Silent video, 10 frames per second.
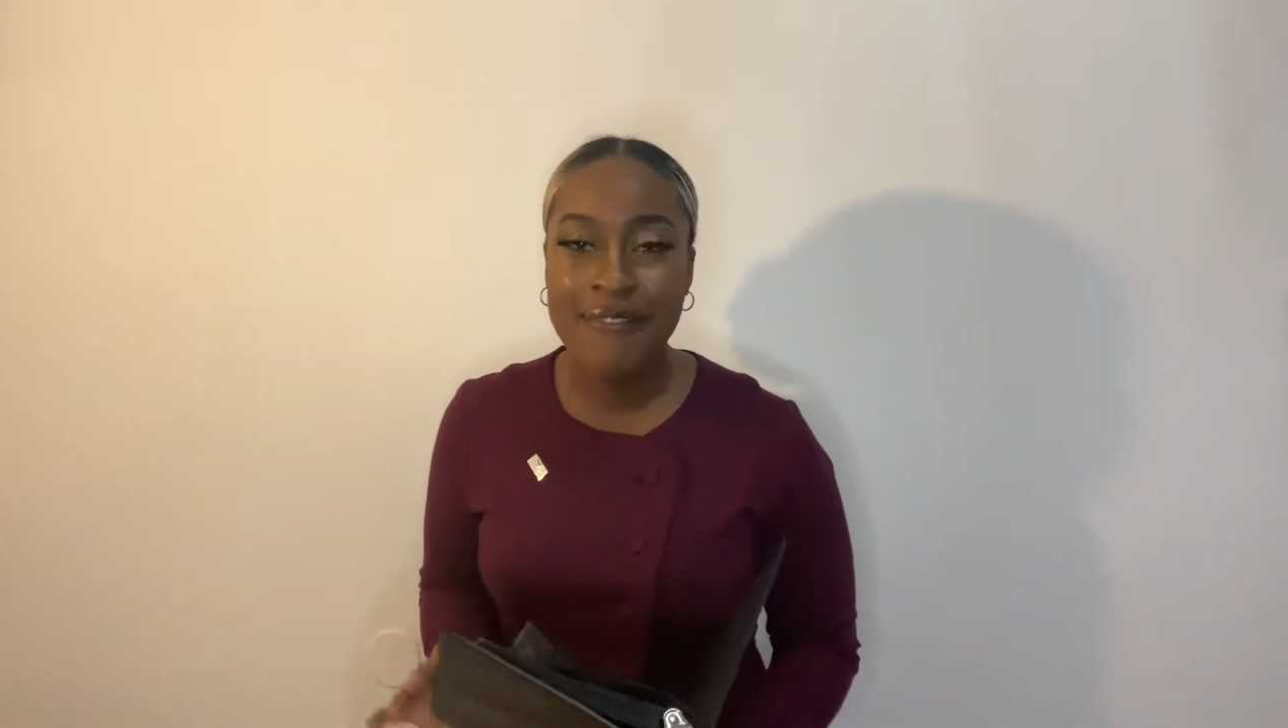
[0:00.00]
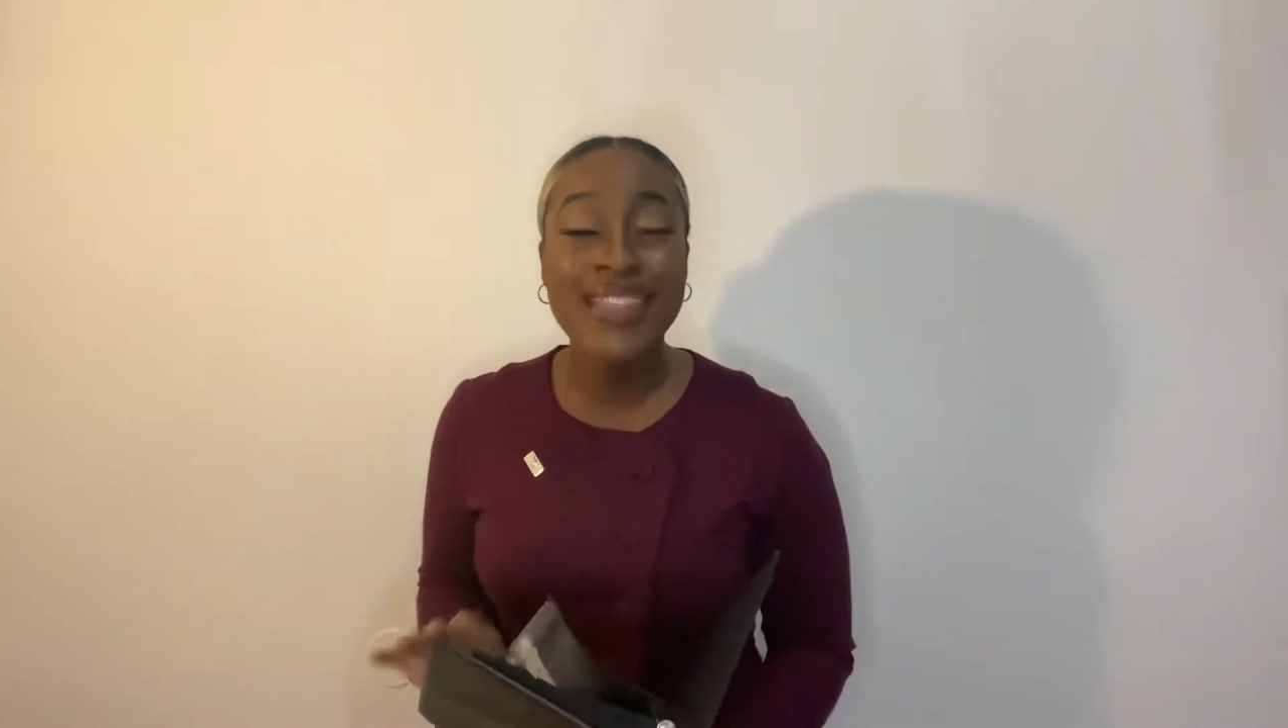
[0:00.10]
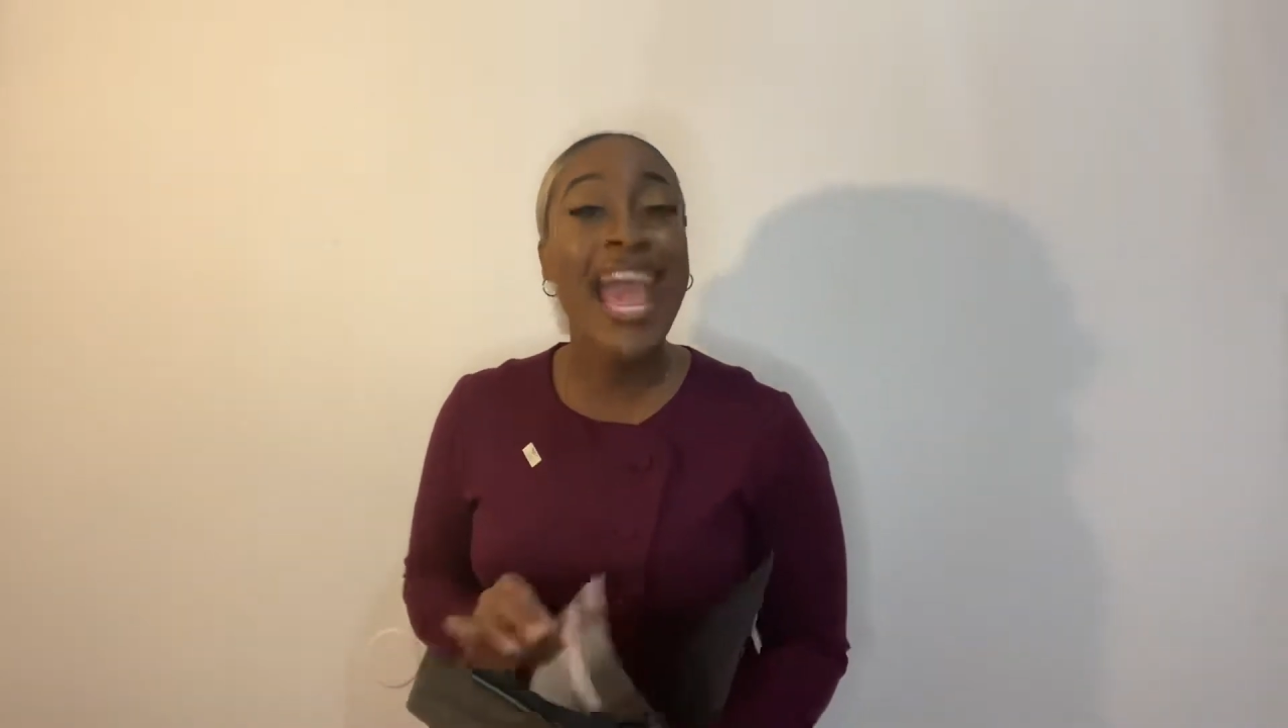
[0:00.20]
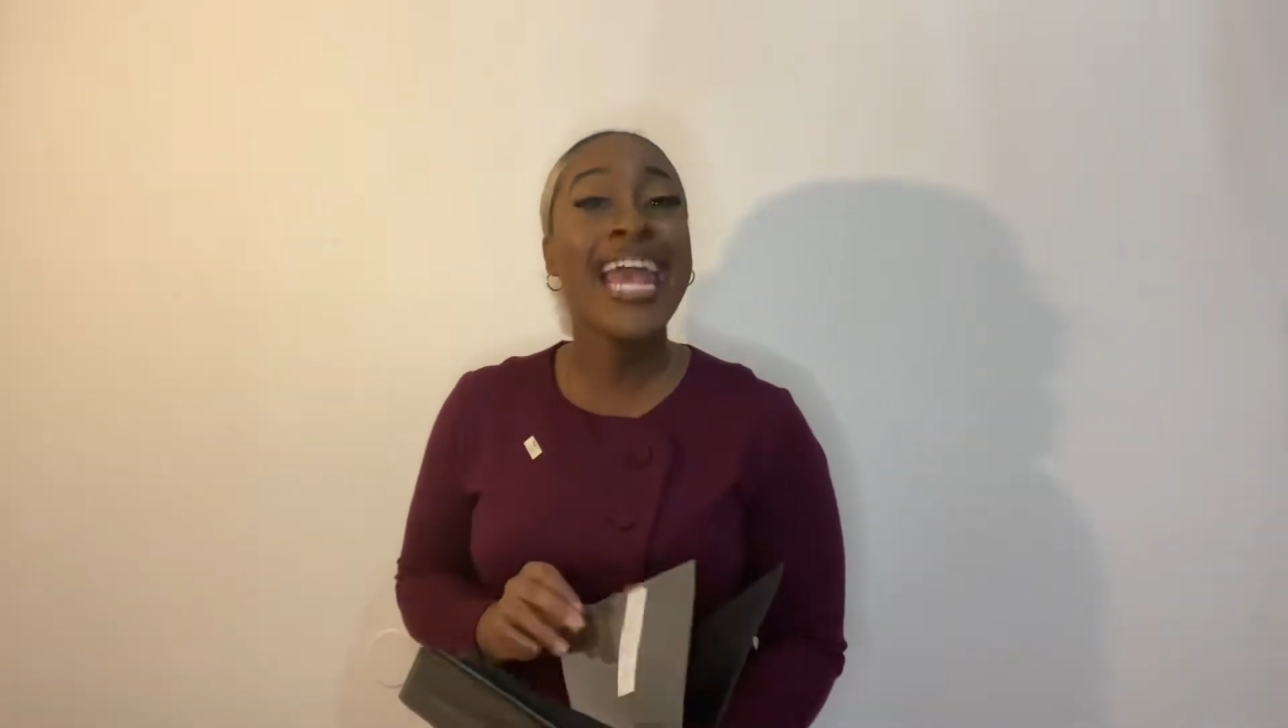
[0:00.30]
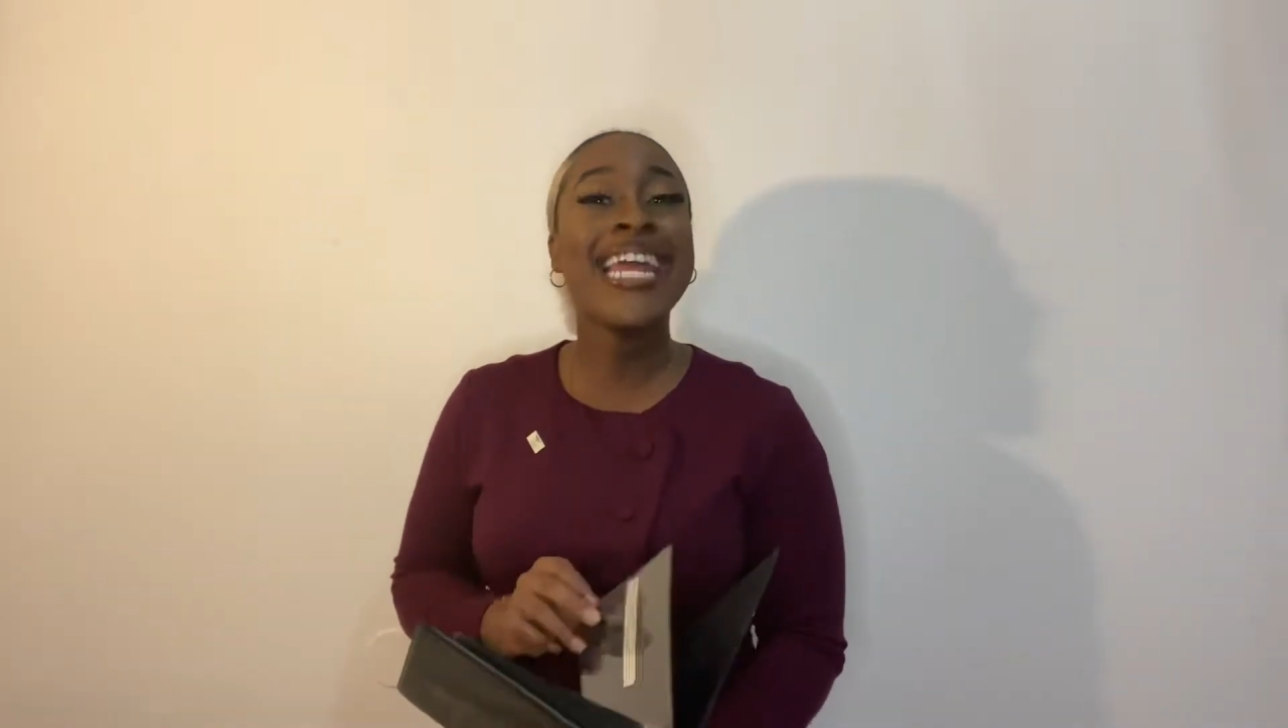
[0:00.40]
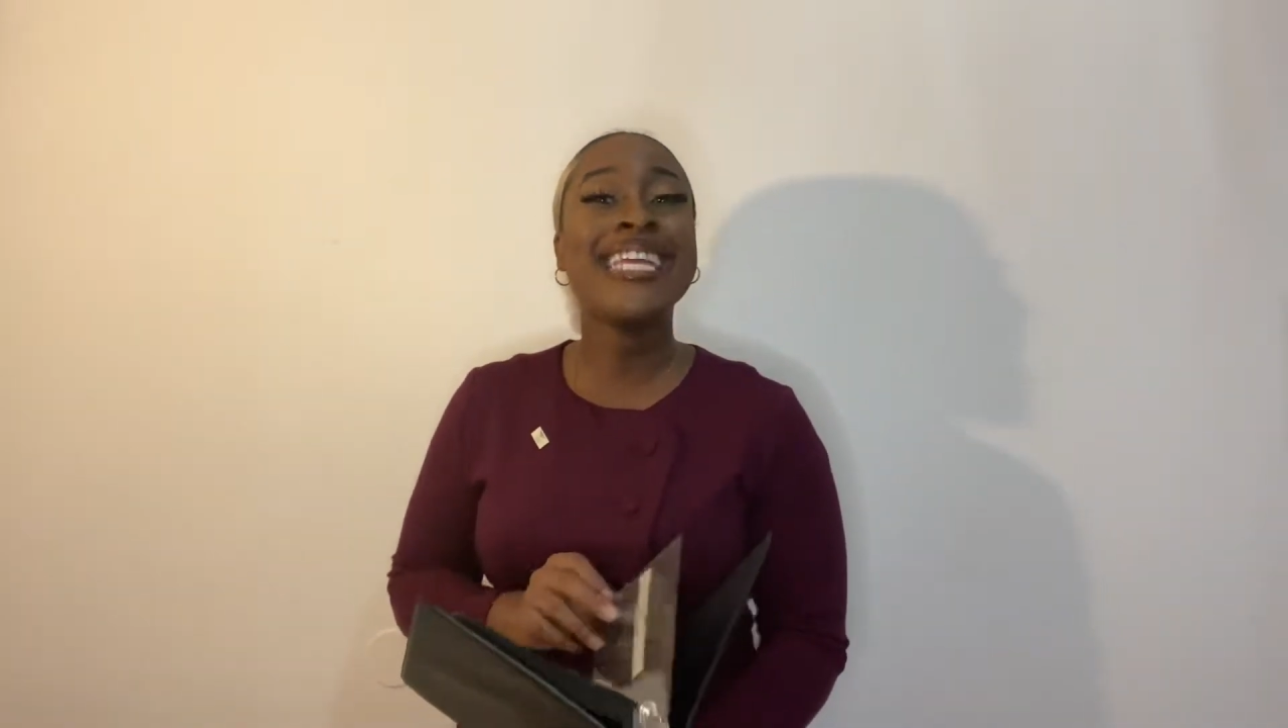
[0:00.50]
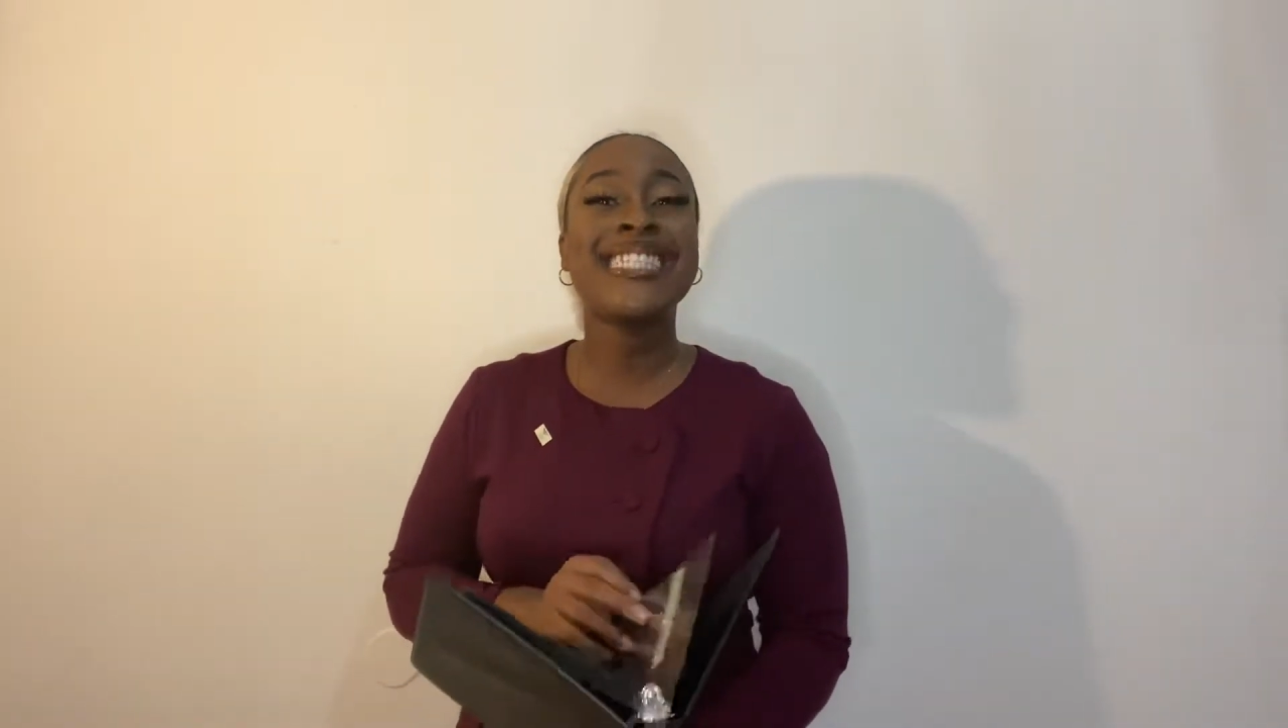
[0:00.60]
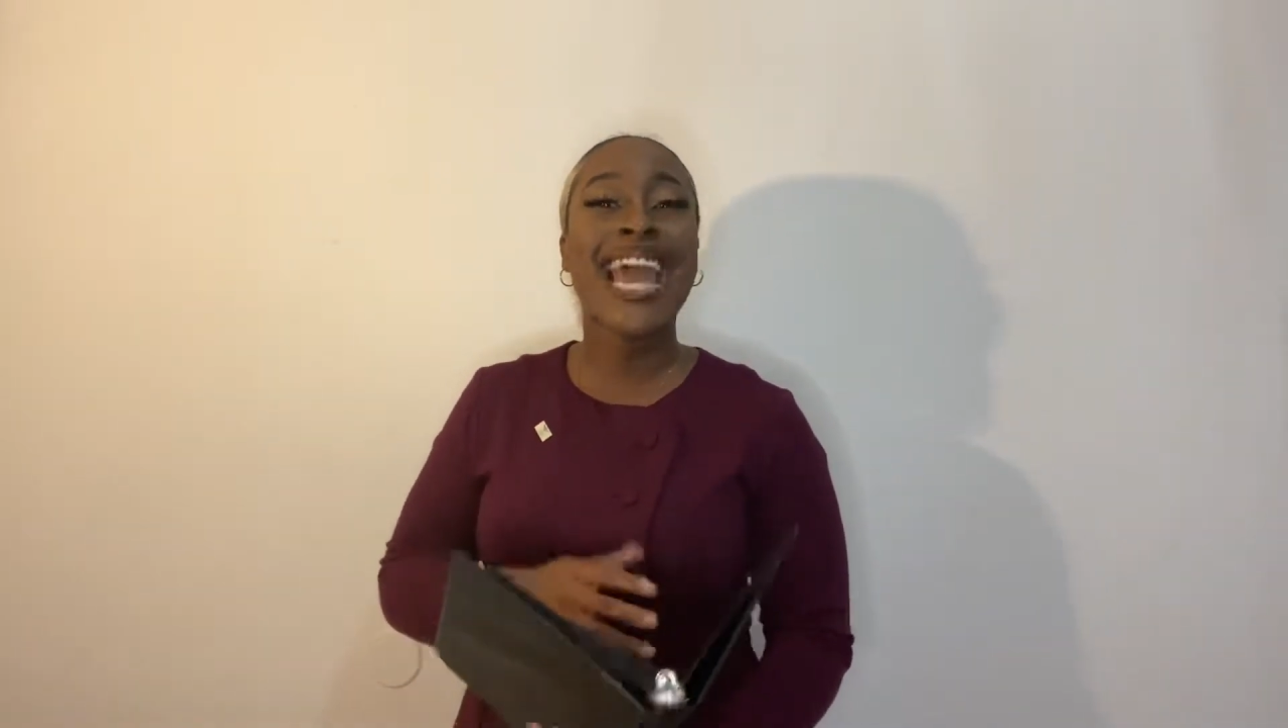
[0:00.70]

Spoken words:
Ladies